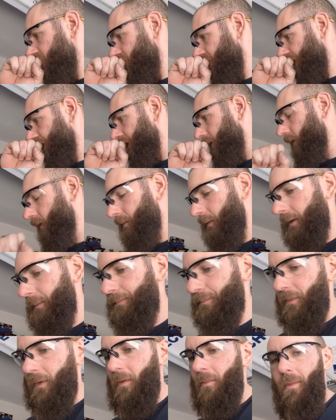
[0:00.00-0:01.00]
excuse me,
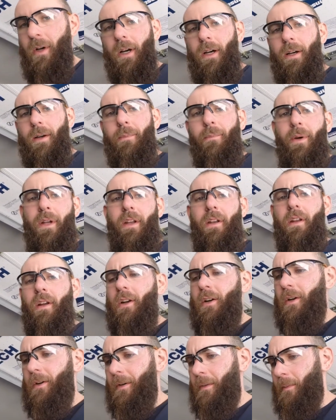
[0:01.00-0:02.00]
but it
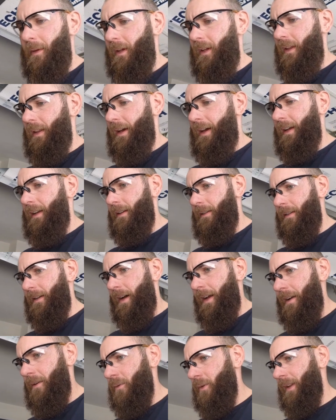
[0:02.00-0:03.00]
occurred to me that
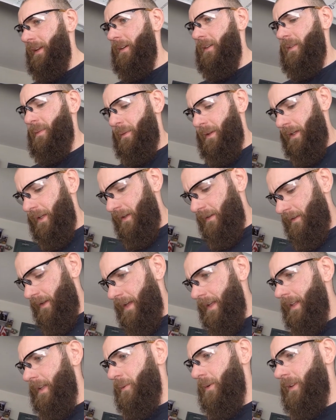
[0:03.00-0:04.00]
I didn't really explain
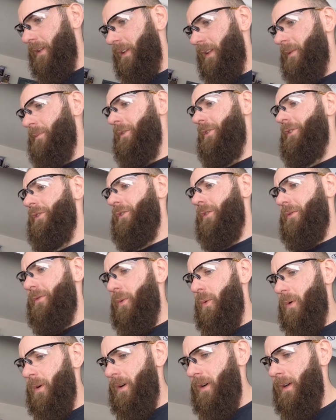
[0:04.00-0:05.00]
exactly what the limiters are
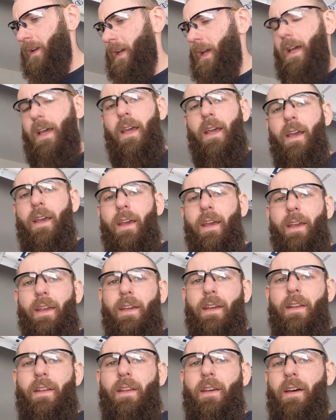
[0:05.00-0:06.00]
for,
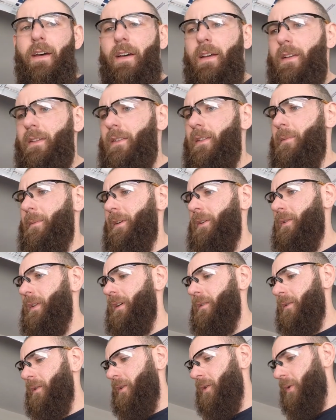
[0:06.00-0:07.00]
and so let me do
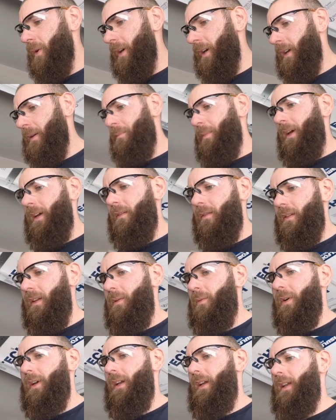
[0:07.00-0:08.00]
that real quick. Basically
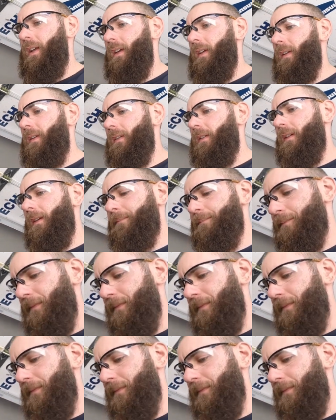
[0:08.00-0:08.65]
what it is